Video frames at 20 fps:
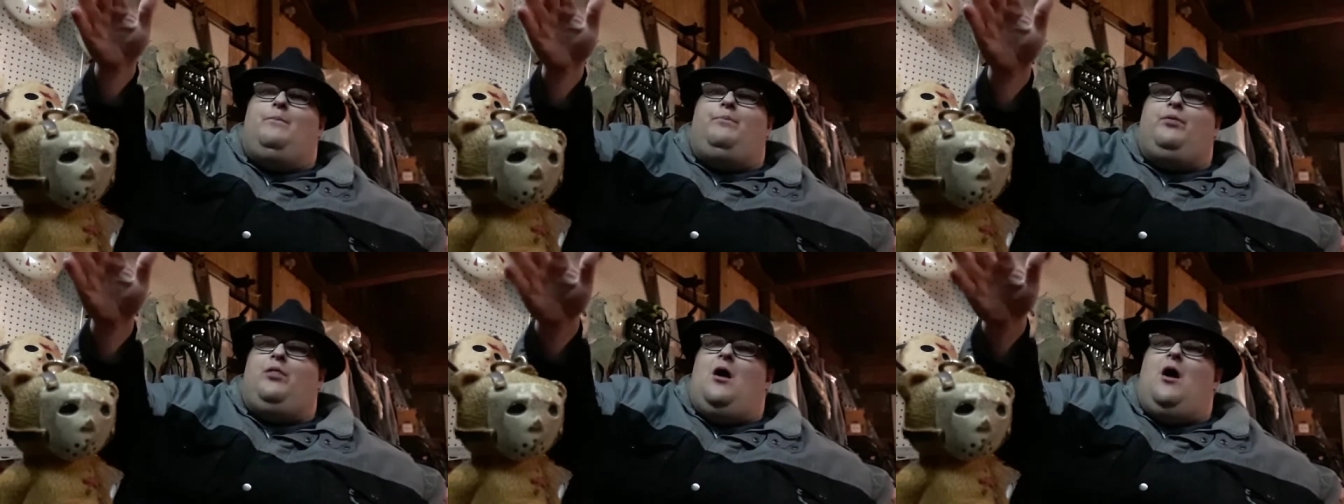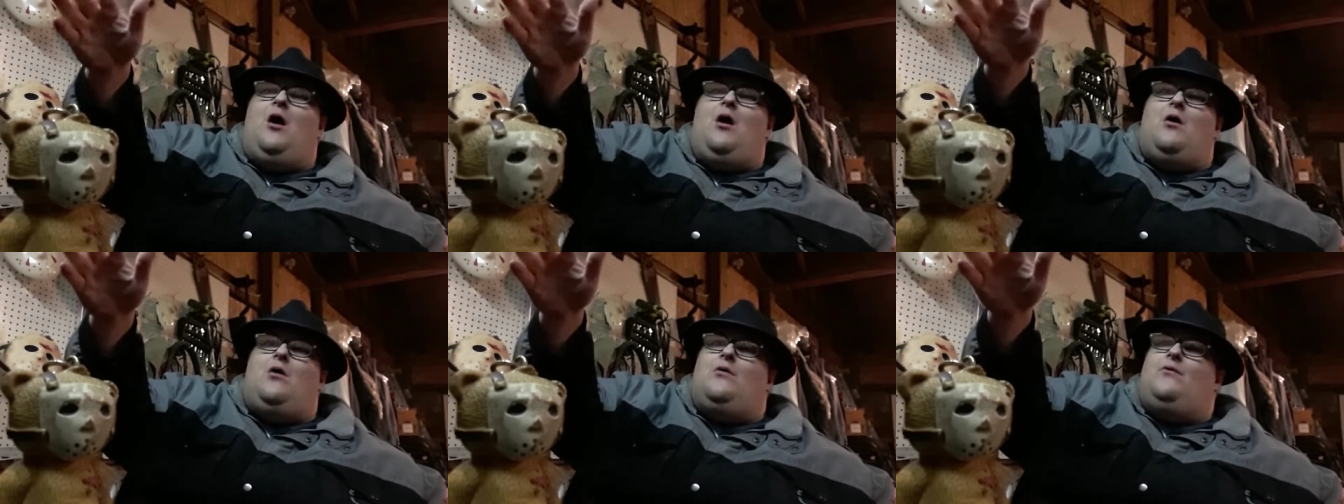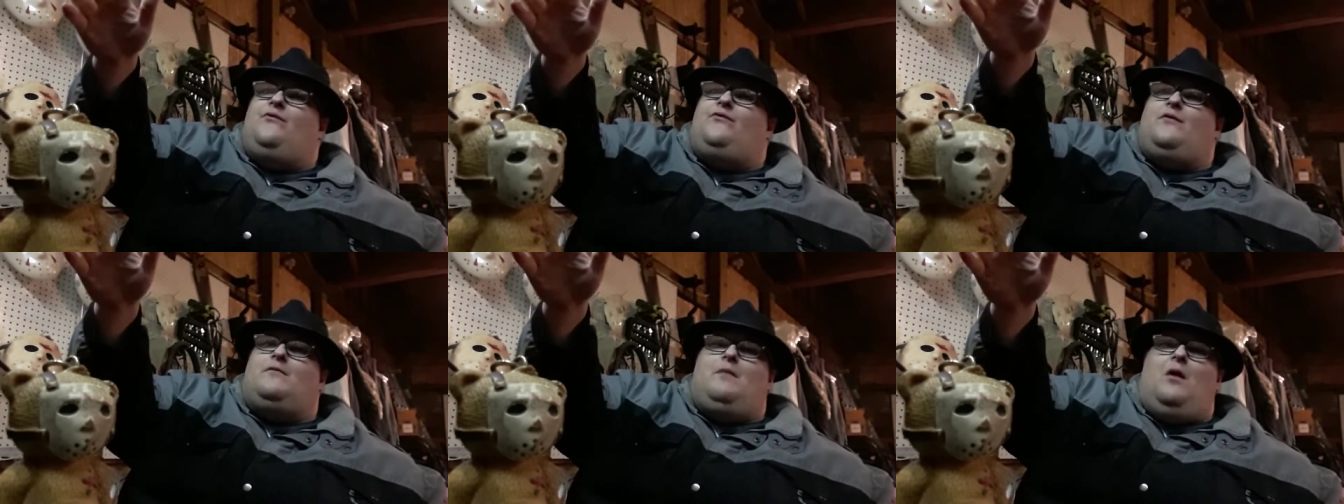
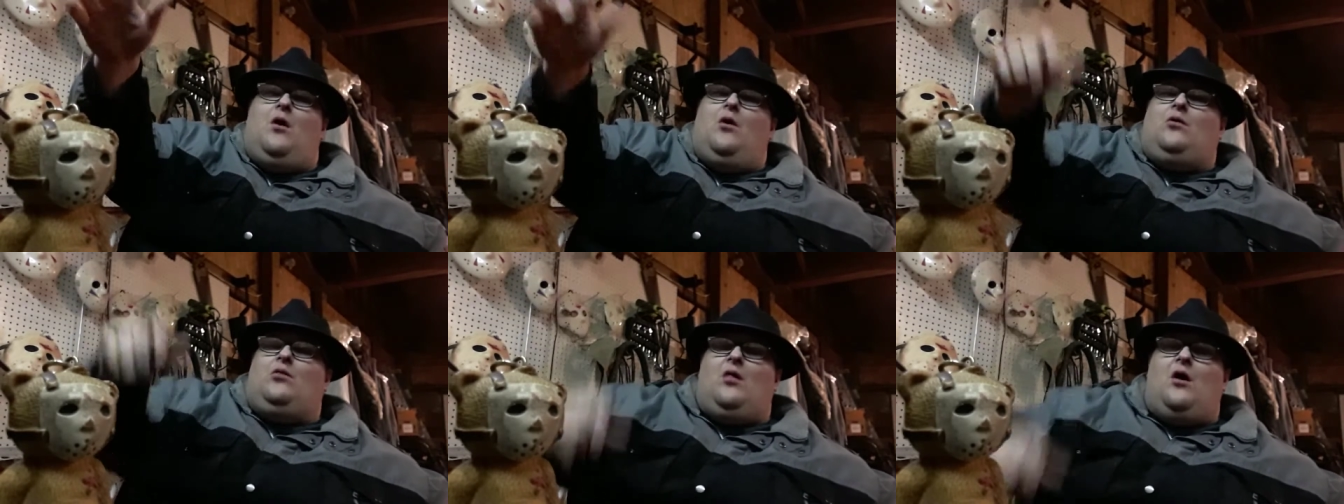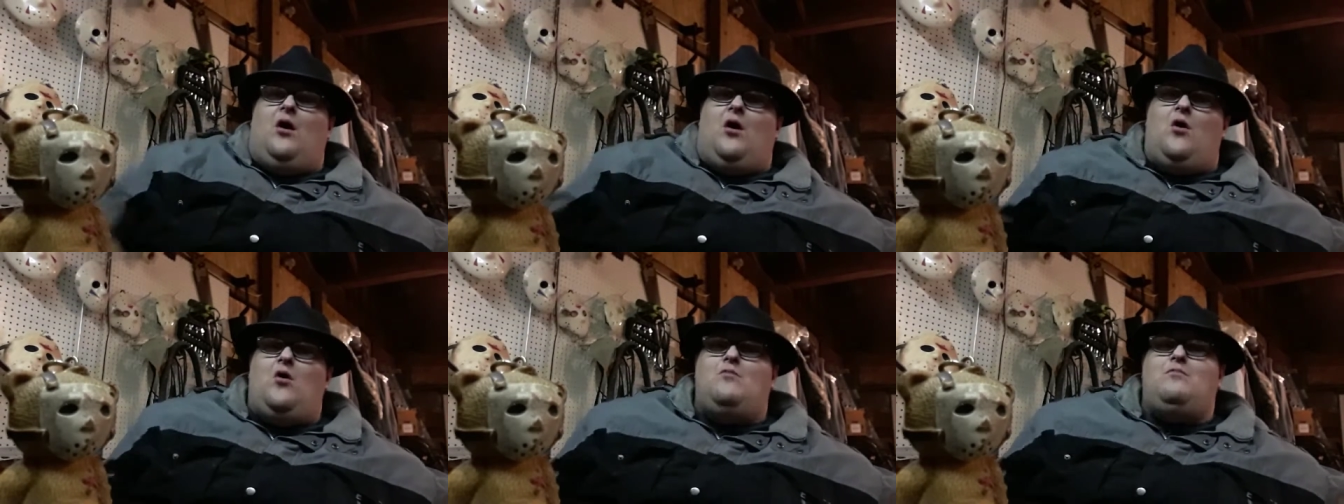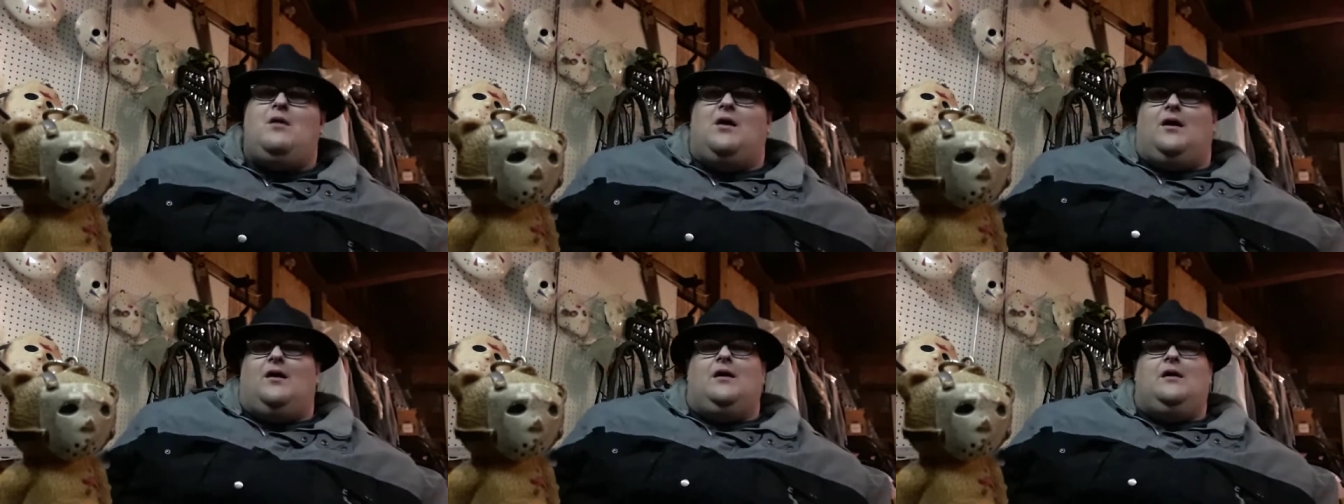Blow from
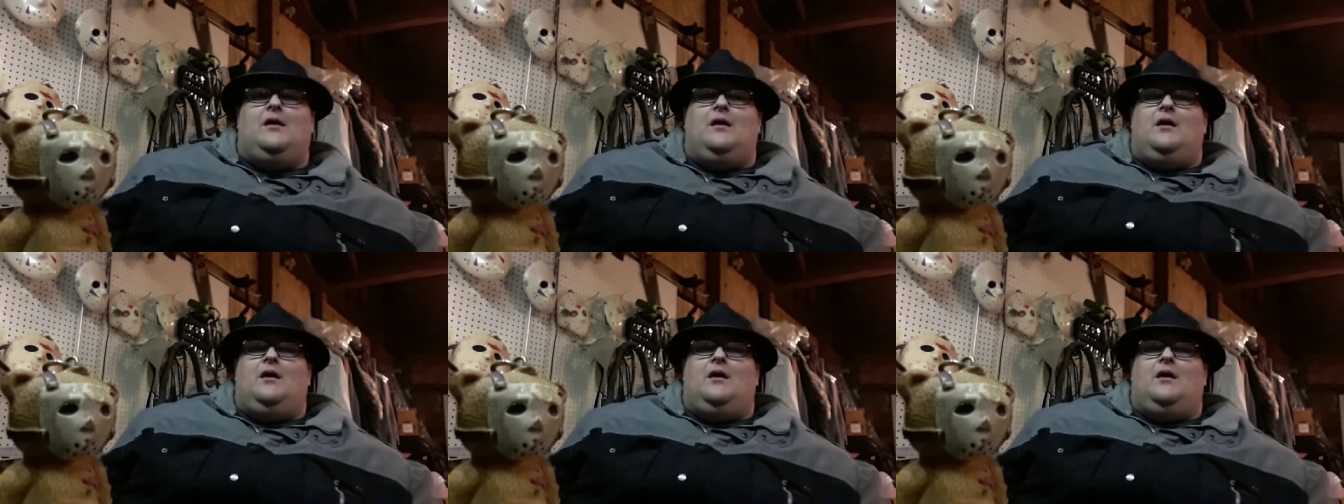Oklahoma